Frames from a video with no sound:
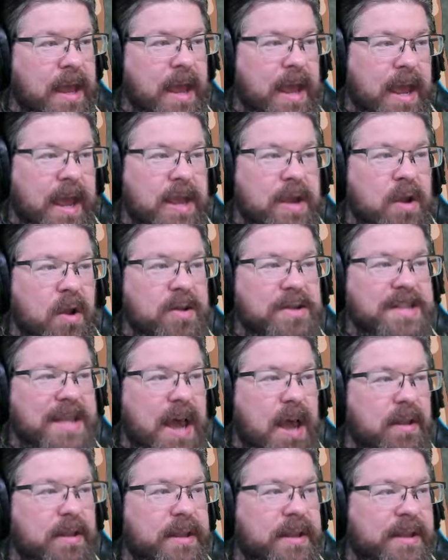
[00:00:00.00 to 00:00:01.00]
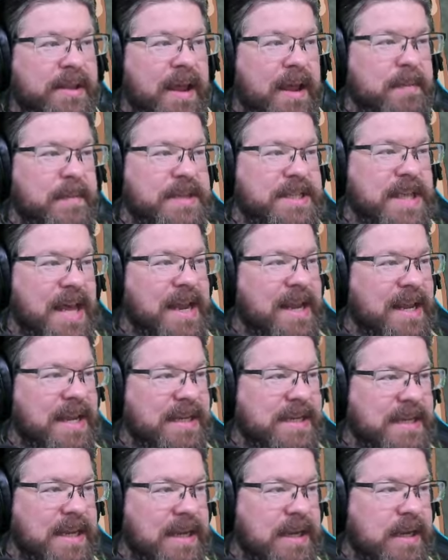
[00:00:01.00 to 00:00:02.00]
and notice how little damage that
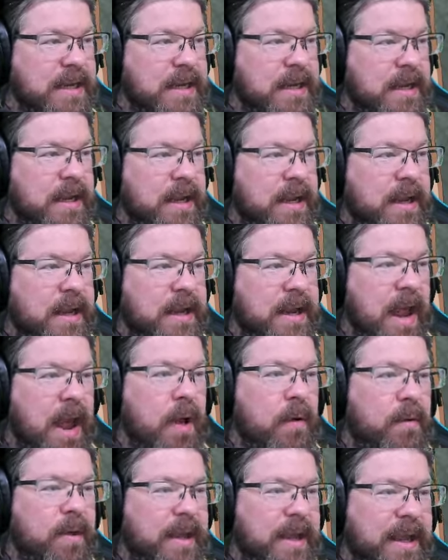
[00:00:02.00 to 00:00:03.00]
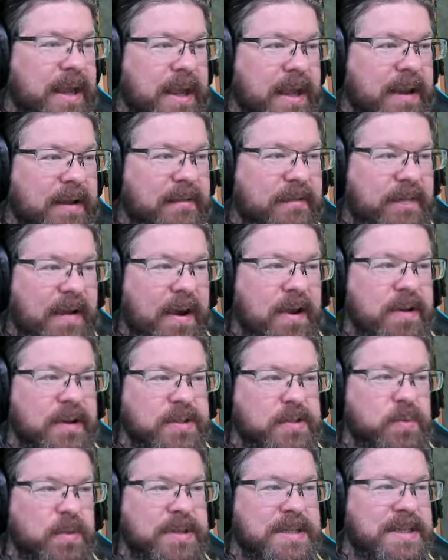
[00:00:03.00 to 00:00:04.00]
hit did. Now, in
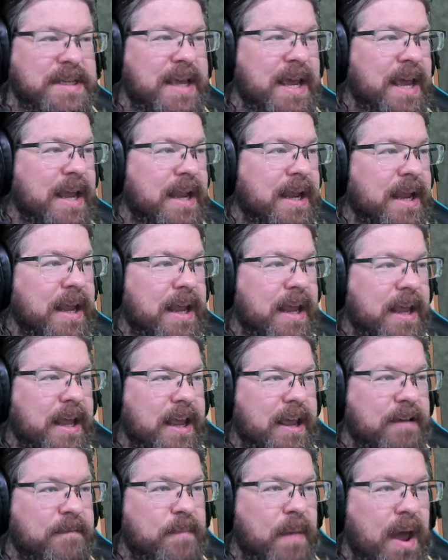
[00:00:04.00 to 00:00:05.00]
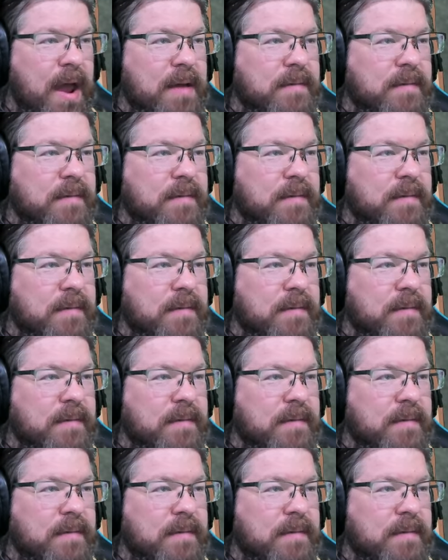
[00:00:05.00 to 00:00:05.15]
fairness, once again, if my